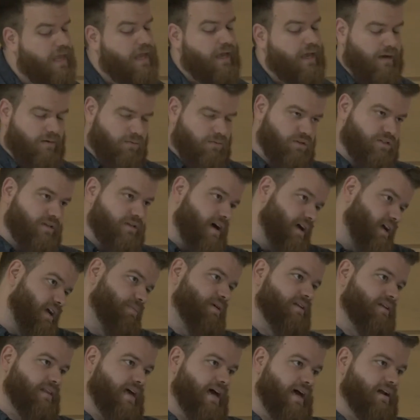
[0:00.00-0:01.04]
We'll talk
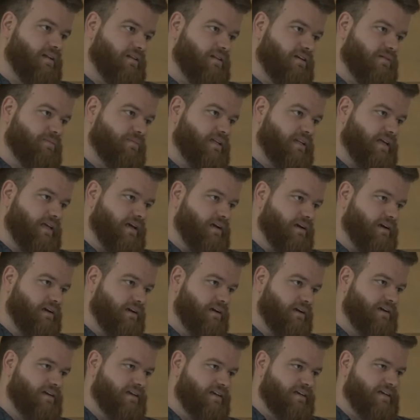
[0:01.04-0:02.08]
about that a little bit later.
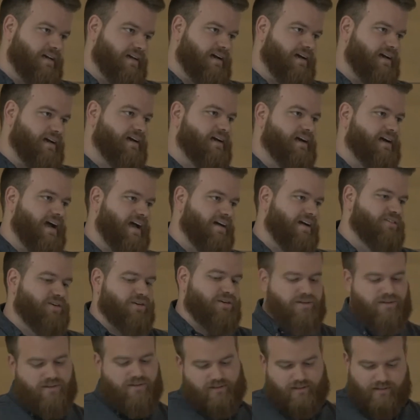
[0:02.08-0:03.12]
I have a
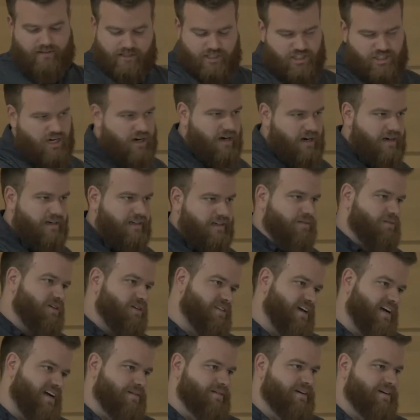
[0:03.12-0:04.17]
whole chart, and we'll
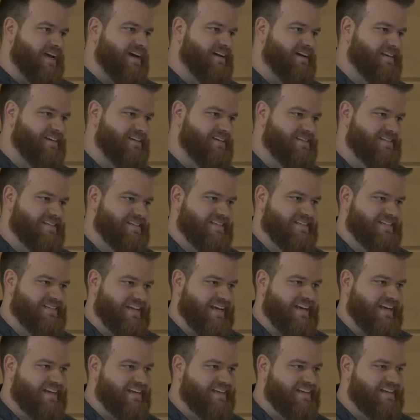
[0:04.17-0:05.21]
talk about how to use it
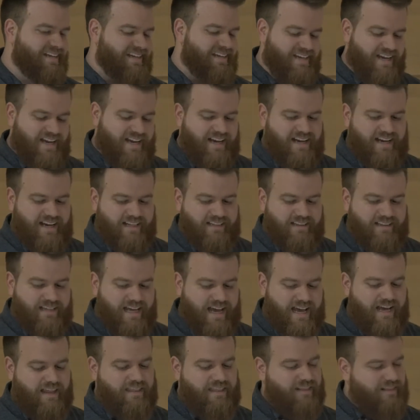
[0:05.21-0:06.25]
today.
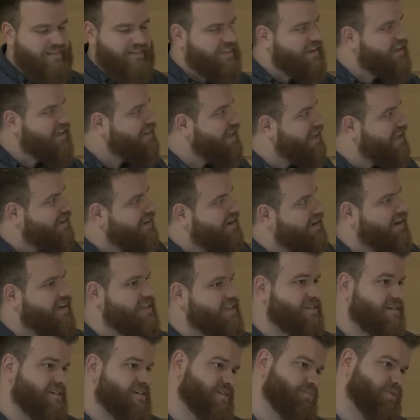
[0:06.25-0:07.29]
I think let and
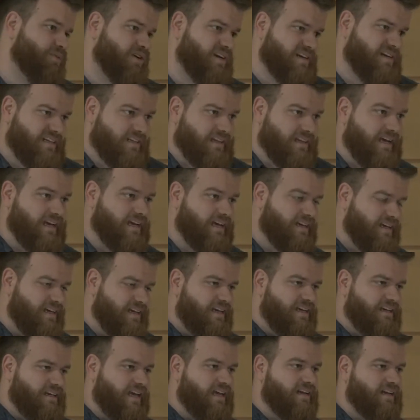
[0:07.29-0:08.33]
const are supported in
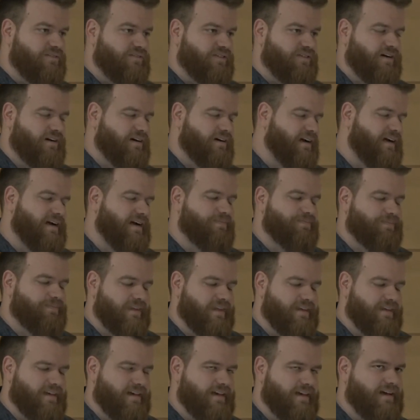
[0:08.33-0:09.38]
native or
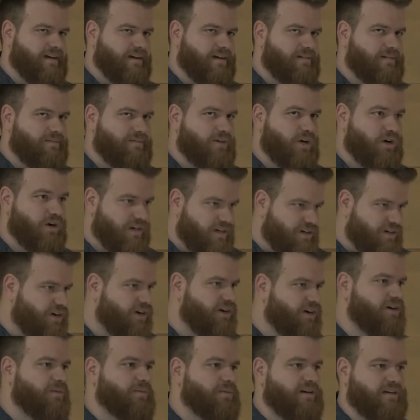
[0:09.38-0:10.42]
current
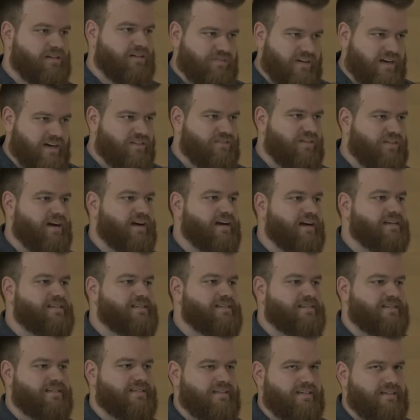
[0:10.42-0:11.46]
Chrome, current
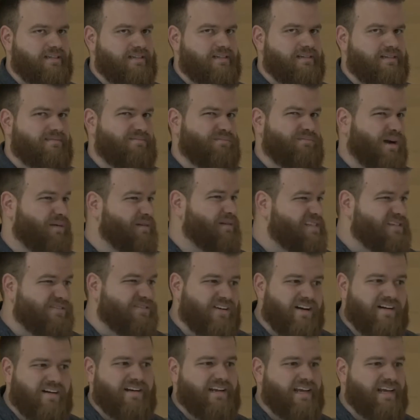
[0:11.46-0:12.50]
Firefox, probably
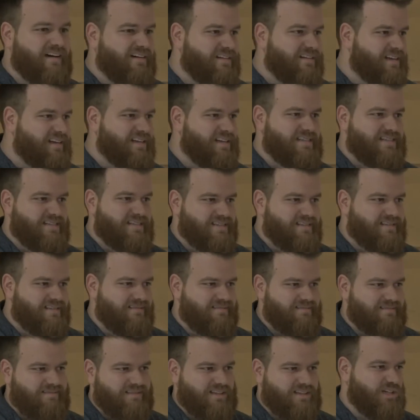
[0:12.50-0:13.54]
Safari now that it's
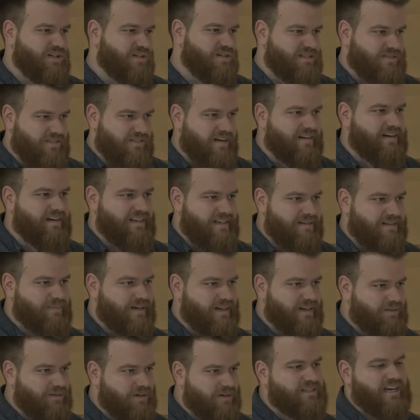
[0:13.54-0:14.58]
the new Safari,
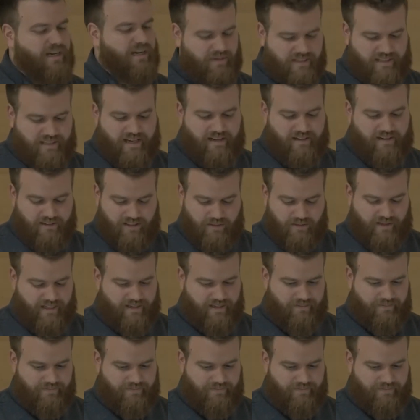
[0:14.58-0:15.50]
but we'll talk about that in a little bit.